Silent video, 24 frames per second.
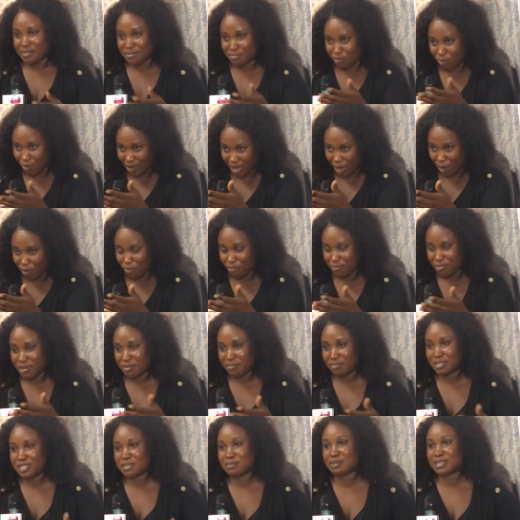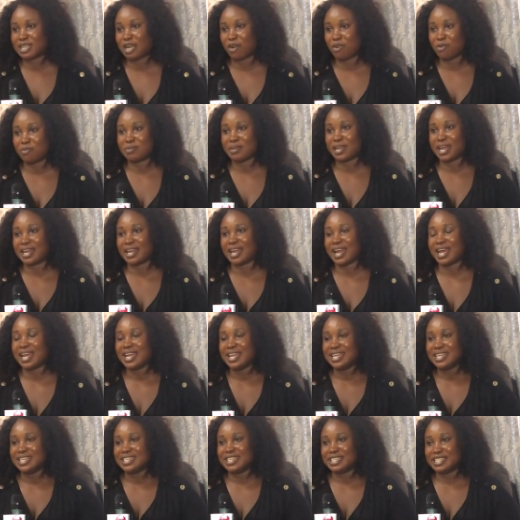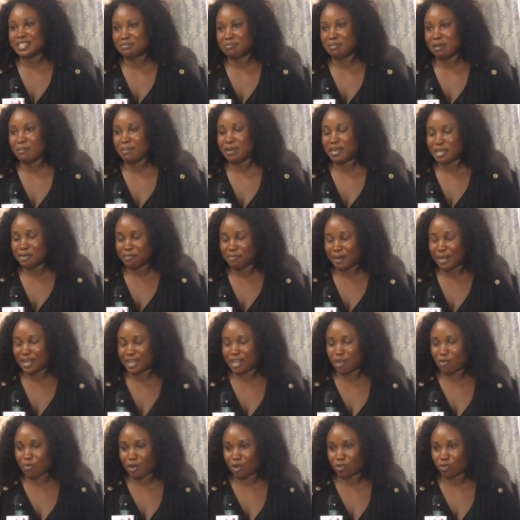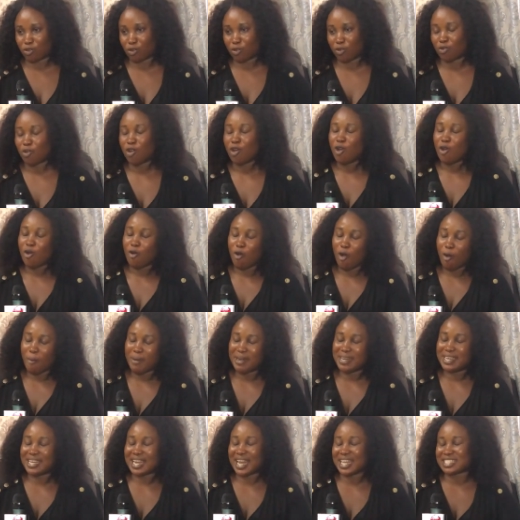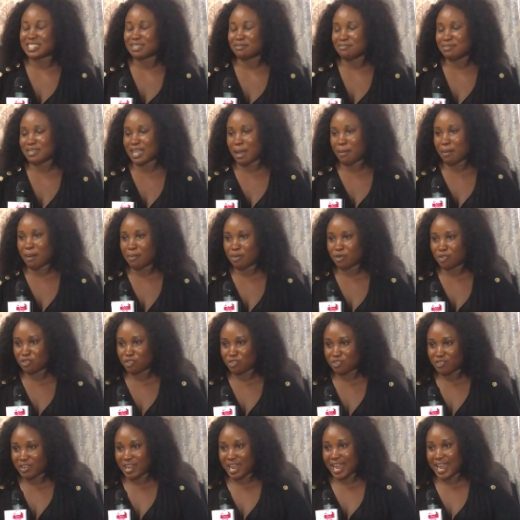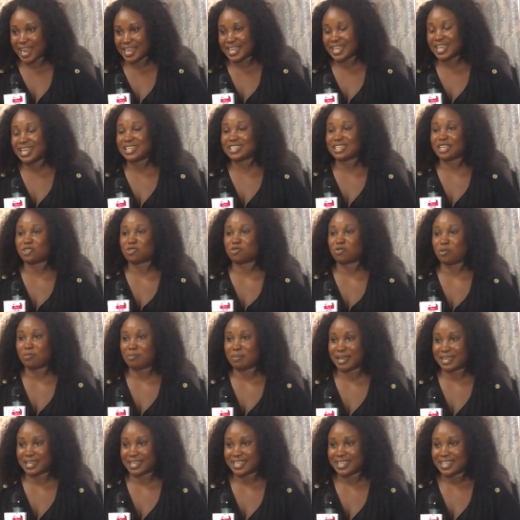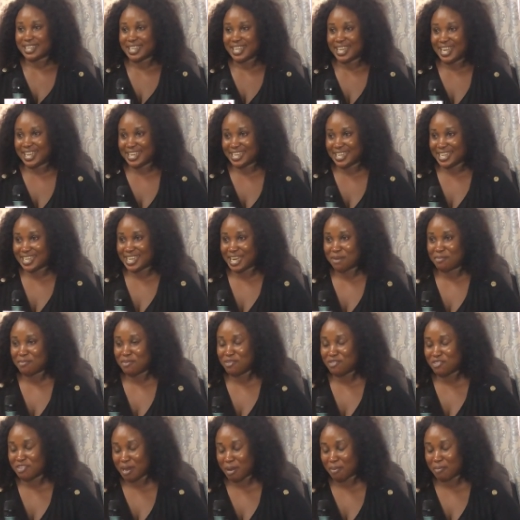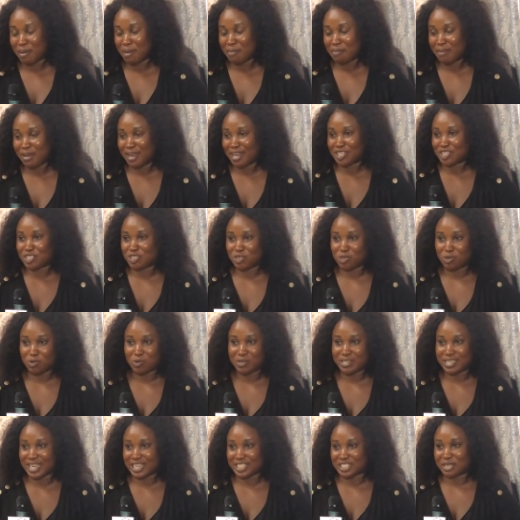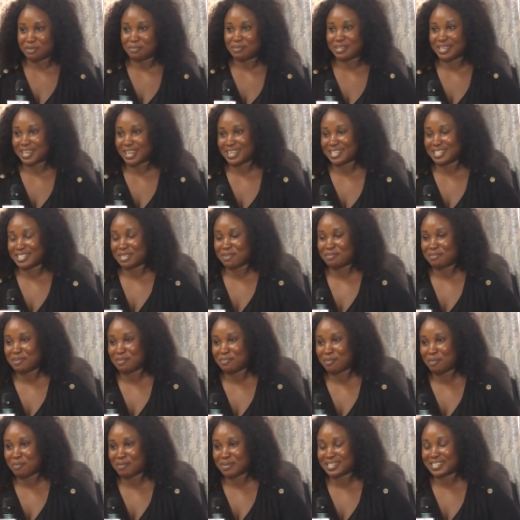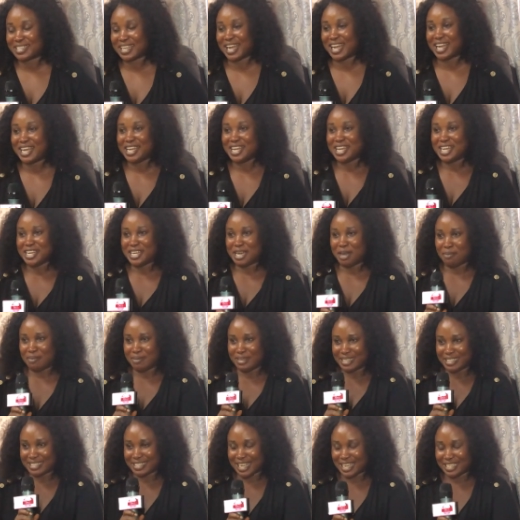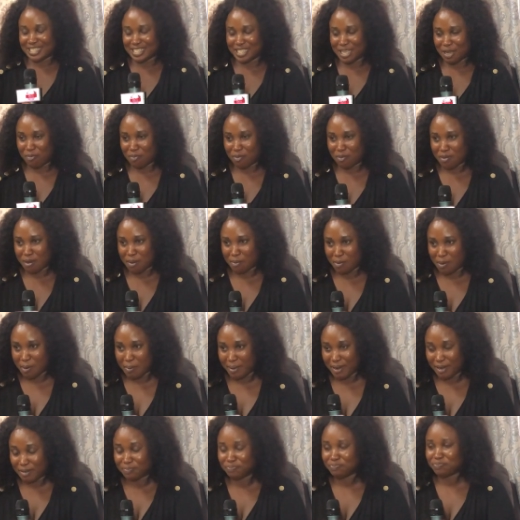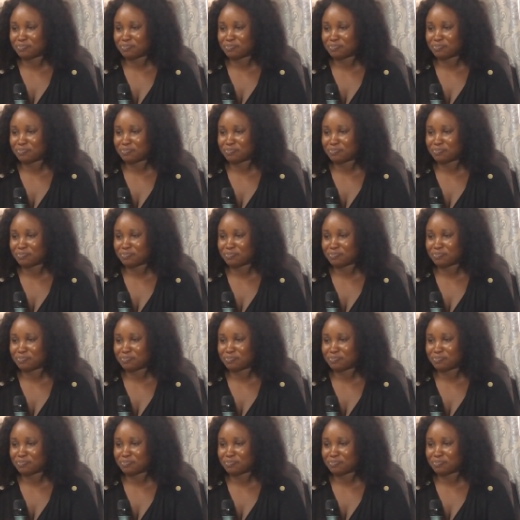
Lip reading: what can we be? Miss me can we be? And now it's my money. Pan and what to know. Obi did not send me about to dry a letter to mine. And then I'm in your bed, my two yashem and I send me more dear. I'm in discussing her problem with my.